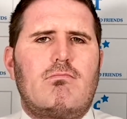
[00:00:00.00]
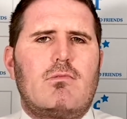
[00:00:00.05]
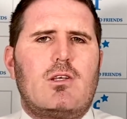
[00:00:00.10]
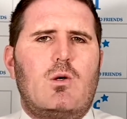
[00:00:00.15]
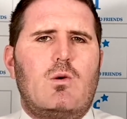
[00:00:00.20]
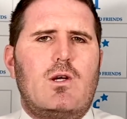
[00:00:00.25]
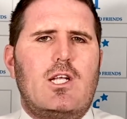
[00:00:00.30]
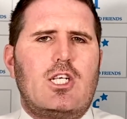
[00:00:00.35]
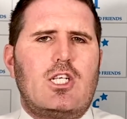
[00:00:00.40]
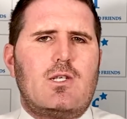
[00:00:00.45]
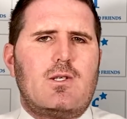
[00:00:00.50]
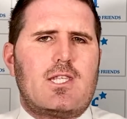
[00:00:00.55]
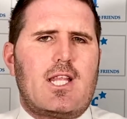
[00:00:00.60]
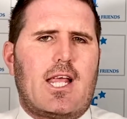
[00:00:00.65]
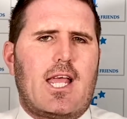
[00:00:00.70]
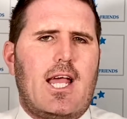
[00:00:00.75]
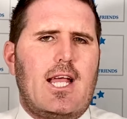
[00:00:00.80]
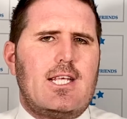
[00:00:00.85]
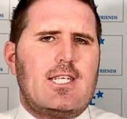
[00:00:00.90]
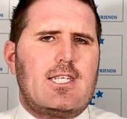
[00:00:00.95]
which was the
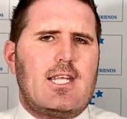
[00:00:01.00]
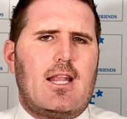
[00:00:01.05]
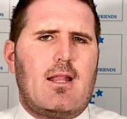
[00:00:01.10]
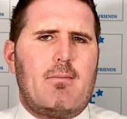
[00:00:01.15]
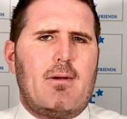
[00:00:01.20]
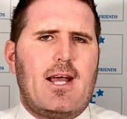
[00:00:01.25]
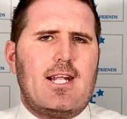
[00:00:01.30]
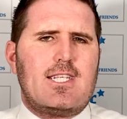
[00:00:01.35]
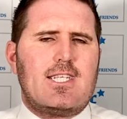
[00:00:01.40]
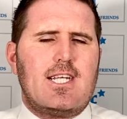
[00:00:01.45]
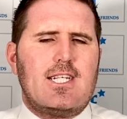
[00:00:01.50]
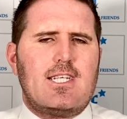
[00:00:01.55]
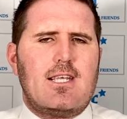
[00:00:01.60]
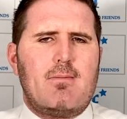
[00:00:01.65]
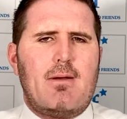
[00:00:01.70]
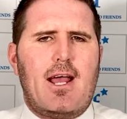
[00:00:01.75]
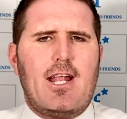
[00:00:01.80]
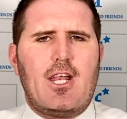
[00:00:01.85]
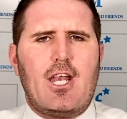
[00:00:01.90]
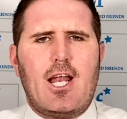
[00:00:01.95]
case in the Man
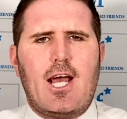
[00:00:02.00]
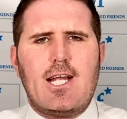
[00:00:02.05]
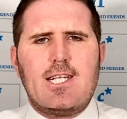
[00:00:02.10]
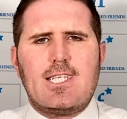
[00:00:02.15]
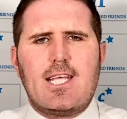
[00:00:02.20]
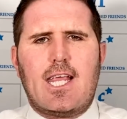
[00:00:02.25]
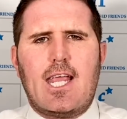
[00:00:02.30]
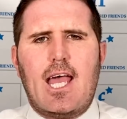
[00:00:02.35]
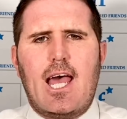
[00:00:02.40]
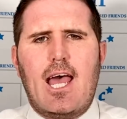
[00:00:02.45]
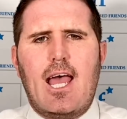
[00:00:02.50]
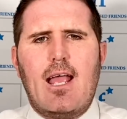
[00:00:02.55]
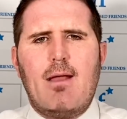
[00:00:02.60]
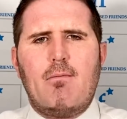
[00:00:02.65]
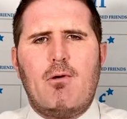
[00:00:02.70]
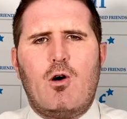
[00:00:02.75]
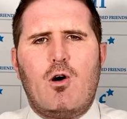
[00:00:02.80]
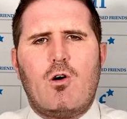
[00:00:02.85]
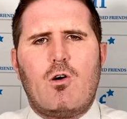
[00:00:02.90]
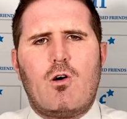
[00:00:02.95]
City-Man United game,
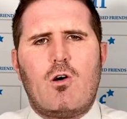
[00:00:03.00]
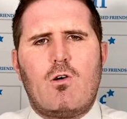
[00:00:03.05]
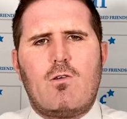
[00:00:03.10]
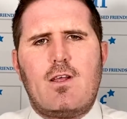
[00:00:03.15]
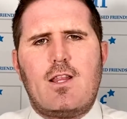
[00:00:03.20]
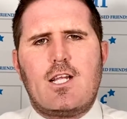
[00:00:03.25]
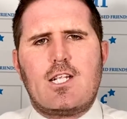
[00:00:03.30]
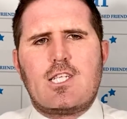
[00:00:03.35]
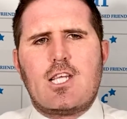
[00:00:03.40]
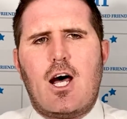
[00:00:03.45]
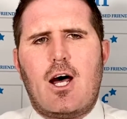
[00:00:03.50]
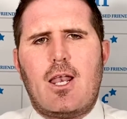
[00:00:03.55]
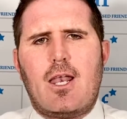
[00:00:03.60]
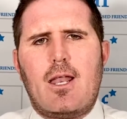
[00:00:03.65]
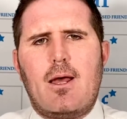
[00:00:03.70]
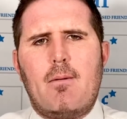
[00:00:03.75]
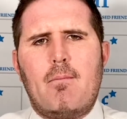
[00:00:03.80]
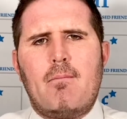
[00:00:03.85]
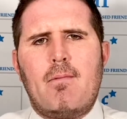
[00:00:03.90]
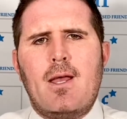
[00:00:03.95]
or in the
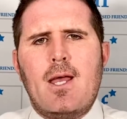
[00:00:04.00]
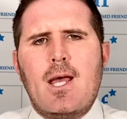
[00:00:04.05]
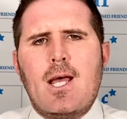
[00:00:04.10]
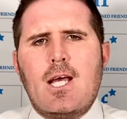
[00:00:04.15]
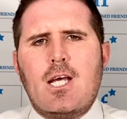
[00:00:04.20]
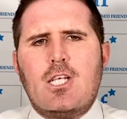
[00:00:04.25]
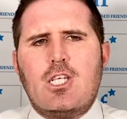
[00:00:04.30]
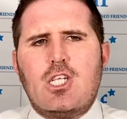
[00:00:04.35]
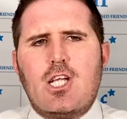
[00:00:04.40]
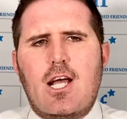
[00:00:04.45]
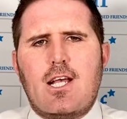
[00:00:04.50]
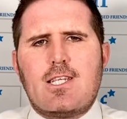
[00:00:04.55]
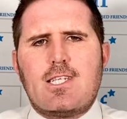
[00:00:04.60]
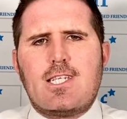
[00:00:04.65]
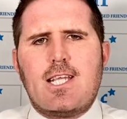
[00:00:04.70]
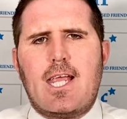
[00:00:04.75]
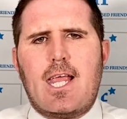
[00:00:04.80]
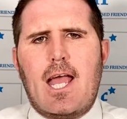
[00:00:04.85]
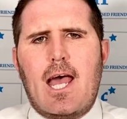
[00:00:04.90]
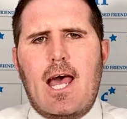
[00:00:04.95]

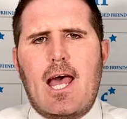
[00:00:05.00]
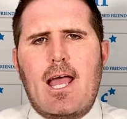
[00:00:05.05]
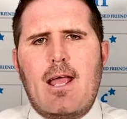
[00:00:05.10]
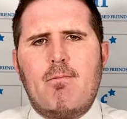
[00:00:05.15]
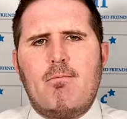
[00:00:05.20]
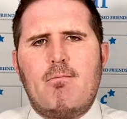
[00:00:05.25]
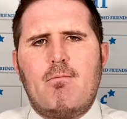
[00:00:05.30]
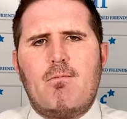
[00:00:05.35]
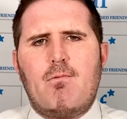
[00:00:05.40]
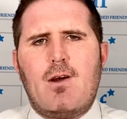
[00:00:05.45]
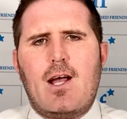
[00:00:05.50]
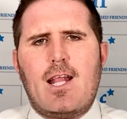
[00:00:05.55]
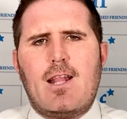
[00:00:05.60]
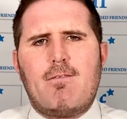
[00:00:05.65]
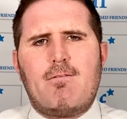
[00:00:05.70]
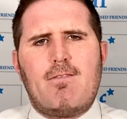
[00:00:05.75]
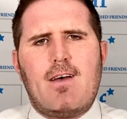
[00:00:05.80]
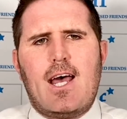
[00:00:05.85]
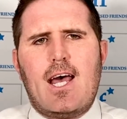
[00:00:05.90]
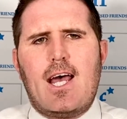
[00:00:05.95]
Tottenham-Chelsea game, where the
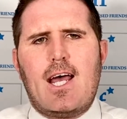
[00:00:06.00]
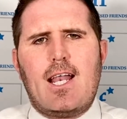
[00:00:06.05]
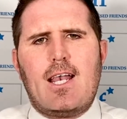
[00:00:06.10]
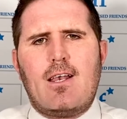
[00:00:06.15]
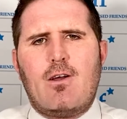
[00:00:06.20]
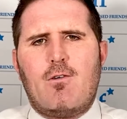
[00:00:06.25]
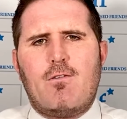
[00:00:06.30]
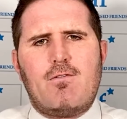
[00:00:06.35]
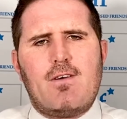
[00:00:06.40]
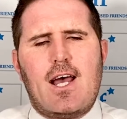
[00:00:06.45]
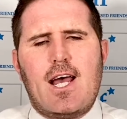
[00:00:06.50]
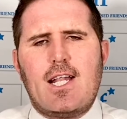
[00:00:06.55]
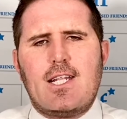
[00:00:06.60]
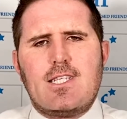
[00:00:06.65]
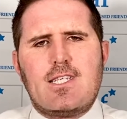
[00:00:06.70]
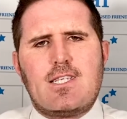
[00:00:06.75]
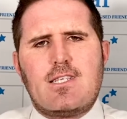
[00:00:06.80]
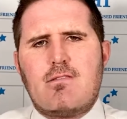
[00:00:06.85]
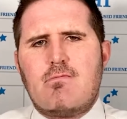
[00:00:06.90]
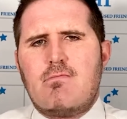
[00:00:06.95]
fan or
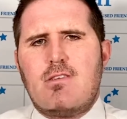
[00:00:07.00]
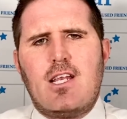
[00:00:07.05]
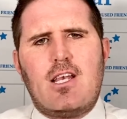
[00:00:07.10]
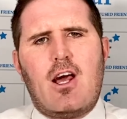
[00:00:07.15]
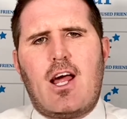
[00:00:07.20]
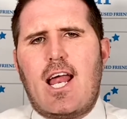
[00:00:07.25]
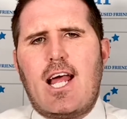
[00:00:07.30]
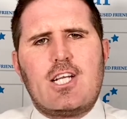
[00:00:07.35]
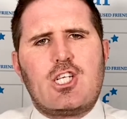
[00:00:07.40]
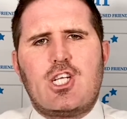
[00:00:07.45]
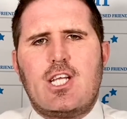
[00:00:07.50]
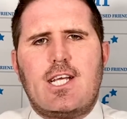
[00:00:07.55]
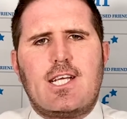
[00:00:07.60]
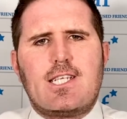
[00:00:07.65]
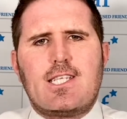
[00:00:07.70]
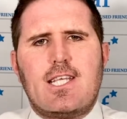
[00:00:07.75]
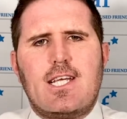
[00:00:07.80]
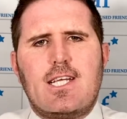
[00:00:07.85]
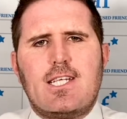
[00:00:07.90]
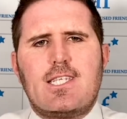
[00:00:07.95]
fans did not actually
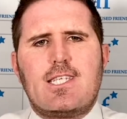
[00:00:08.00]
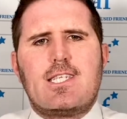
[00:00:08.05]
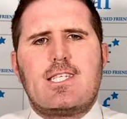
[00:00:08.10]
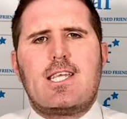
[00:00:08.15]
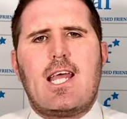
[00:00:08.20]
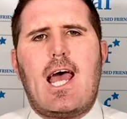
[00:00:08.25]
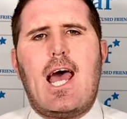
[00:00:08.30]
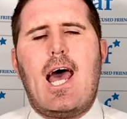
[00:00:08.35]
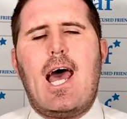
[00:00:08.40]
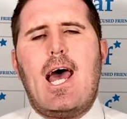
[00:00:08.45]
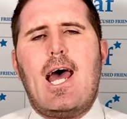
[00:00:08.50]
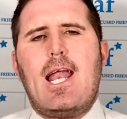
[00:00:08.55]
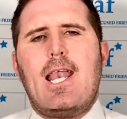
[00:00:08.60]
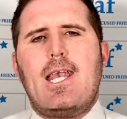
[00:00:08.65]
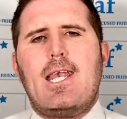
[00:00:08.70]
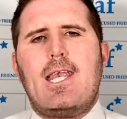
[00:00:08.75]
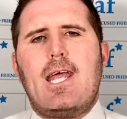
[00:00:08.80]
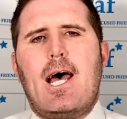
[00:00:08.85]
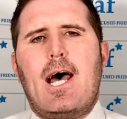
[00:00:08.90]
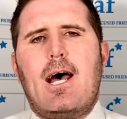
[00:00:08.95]
exist.
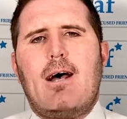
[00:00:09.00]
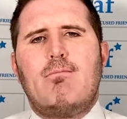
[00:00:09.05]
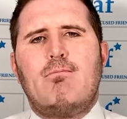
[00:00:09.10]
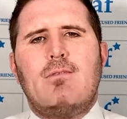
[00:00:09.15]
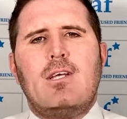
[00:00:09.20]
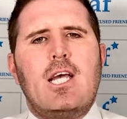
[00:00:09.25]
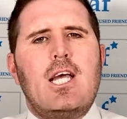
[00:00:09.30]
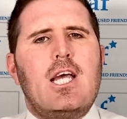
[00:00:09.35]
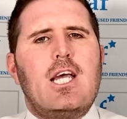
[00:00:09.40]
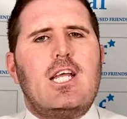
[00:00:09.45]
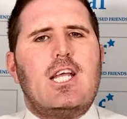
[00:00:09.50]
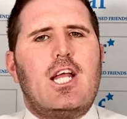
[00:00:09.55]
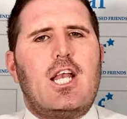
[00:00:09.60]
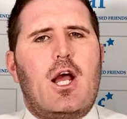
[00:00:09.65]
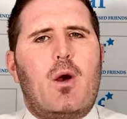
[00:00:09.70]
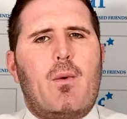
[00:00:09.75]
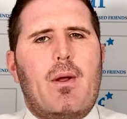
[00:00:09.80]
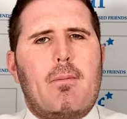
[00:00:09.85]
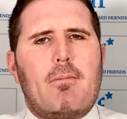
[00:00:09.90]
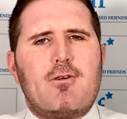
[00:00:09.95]
And,
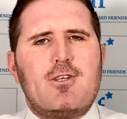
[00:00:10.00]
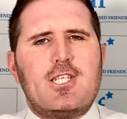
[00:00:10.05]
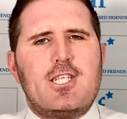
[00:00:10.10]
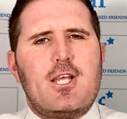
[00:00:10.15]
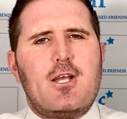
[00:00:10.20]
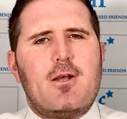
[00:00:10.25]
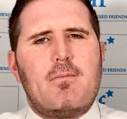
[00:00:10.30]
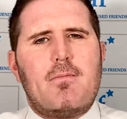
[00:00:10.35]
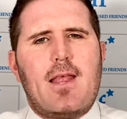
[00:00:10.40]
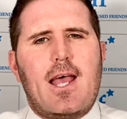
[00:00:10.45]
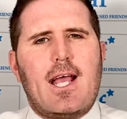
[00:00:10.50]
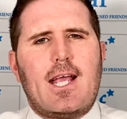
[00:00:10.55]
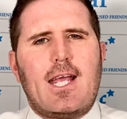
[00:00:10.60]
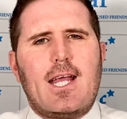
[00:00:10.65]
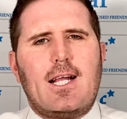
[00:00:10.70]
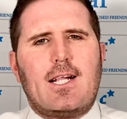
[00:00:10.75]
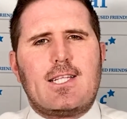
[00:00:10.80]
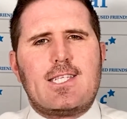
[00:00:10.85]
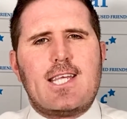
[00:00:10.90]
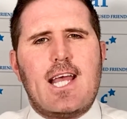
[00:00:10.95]
we presume their
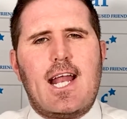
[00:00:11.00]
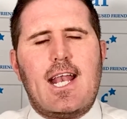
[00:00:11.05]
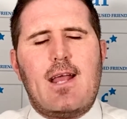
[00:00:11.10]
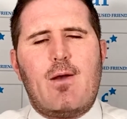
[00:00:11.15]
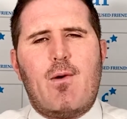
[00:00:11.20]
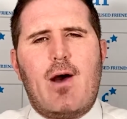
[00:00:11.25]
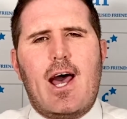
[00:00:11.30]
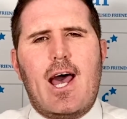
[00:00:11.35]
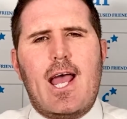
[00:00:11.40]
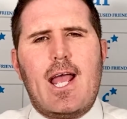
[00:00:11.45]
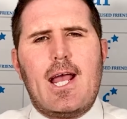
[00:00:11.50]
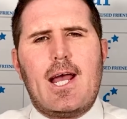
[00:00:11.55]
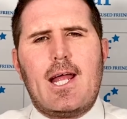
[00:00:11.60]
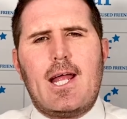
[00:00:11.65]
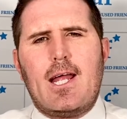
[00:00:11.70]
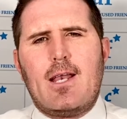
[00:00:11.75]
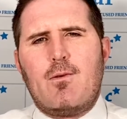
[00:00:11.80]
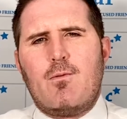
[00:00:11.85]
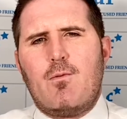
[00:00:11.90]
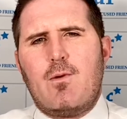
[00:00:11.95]
guilt anyway,
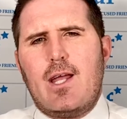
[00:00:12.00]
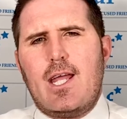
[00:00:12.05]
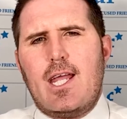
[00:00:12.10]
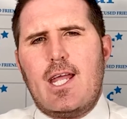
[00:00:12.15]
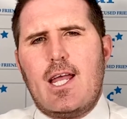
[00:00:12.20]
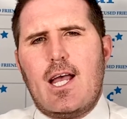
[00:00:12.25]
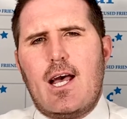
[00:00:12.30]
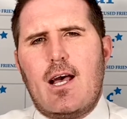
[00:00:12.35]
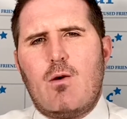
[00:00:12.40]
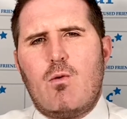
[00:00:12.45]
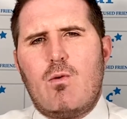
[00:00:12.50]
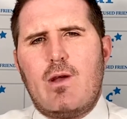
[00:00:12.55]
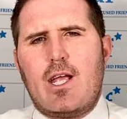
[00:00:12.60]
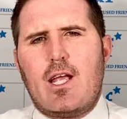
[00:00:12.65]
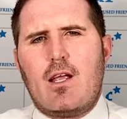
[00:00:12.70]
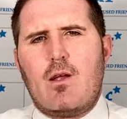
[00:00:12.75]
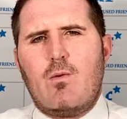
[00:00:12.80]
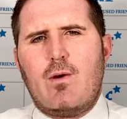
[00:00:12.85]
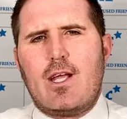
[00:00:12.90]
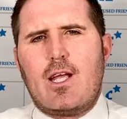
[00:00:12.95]
and
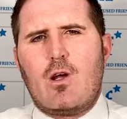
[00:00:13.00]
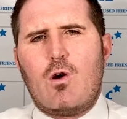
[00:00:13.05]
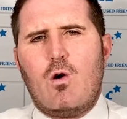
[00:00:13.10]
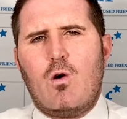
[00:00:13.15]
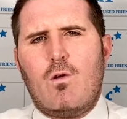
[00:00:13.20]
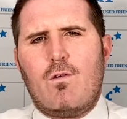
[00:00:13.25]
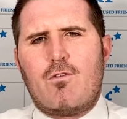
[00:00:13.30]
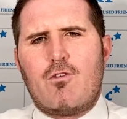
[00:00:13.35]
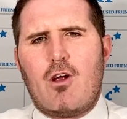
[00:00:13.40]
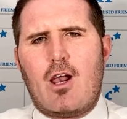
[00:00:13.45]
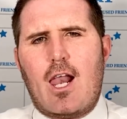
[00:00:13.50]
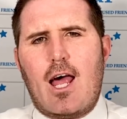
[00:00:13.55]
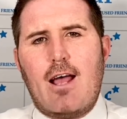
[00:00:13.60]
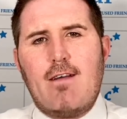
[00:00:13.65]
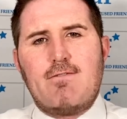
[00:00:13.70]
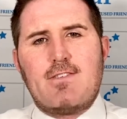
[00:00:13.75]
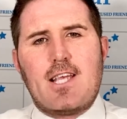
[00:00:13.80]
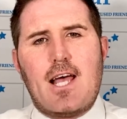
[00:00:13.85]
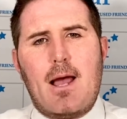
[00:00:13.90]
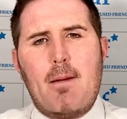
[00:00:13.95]
we call for a
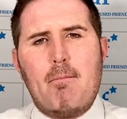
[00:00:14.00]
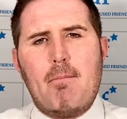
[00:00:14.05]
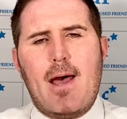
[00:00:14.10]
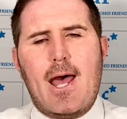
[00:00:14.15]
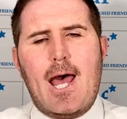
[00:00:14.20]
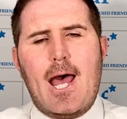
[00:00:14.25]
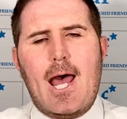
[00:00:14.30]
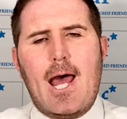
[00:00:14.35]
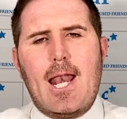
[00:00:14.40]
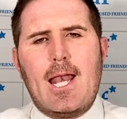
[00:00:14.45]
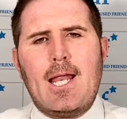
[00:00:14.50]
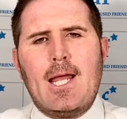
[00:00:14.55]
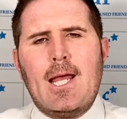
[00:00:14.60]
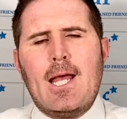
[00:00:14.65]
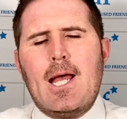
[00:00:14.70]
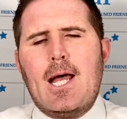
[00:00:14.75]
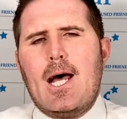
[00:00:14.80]
lifetime ban